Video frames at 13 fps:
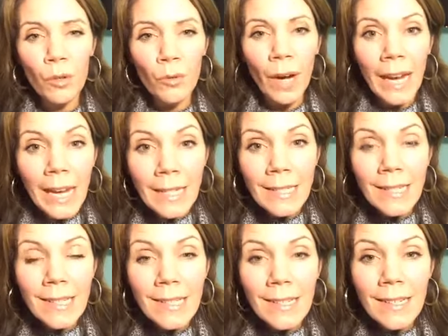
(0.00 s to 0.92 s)

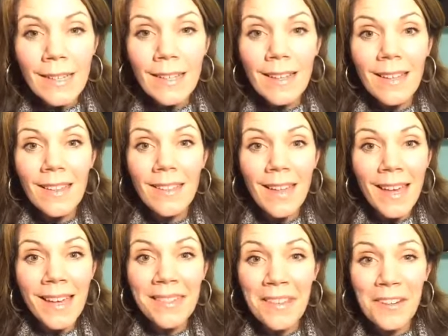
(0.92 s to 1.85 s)
great,
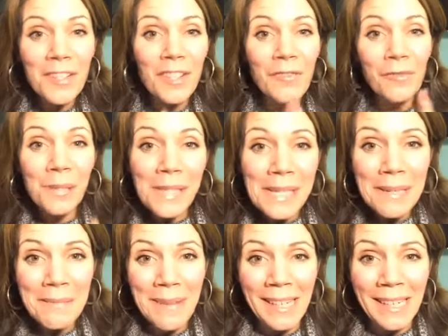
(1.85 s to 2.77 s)
then there's
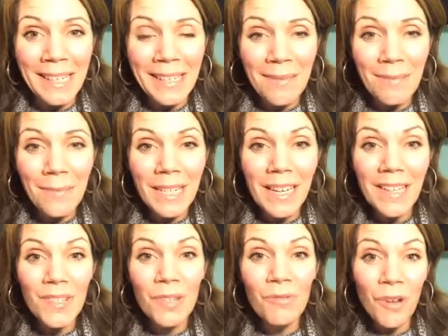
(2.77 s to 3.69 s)
freedom in it,
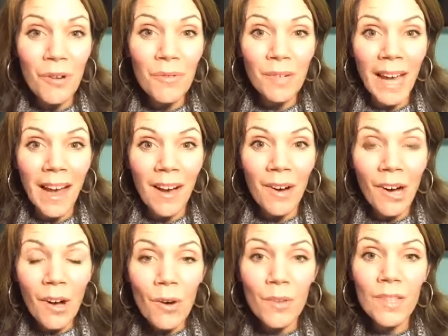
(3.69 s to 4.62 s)
because you know now,
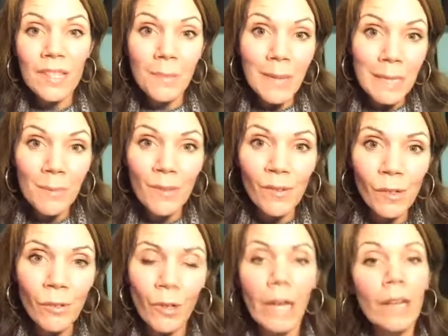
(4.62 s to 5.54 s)
oh, this makes me feel
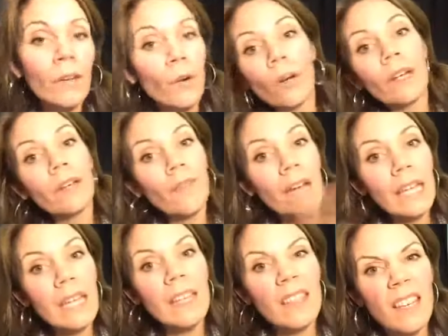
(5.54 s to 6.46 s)
great, or if I
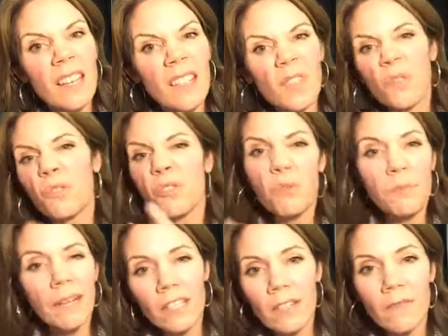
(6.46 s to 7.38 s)
eat this or too
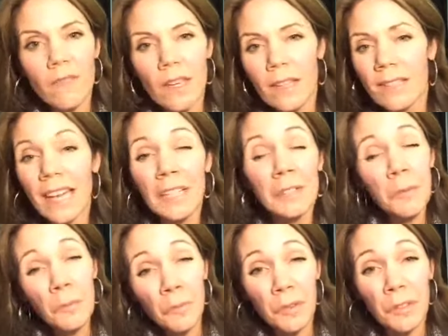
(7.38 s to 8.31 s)
much of this, I
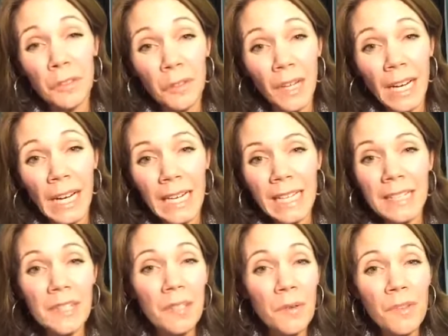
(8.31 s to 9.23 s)
don't feel great. And
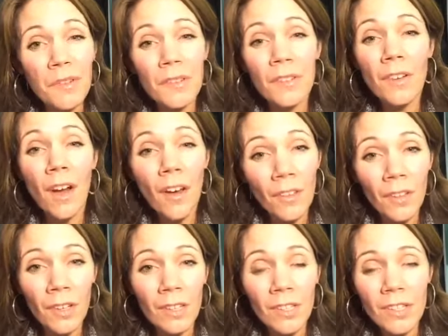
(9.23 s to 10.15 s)
so there's
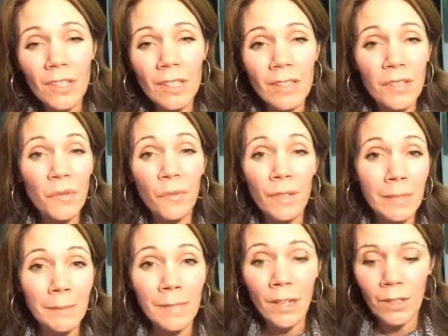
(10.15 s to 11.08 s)
knowledge, and there's
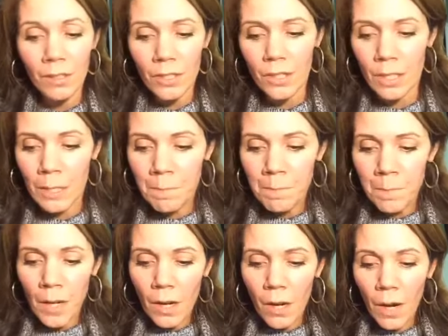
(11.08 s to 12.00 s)
freedom and knowledge.
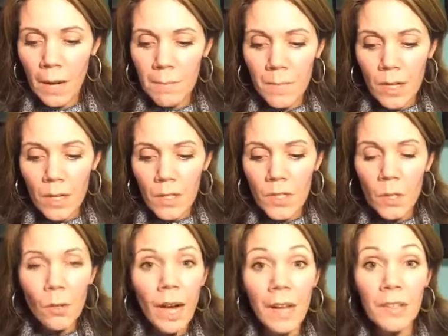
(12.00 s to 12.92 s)
Okay,
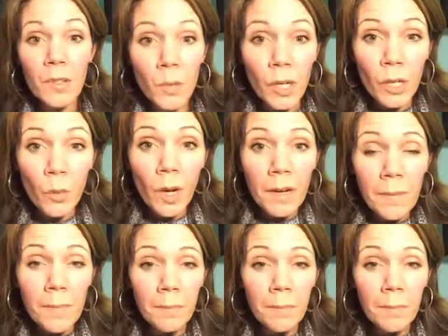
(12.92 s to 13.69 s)
so how does it work? Well,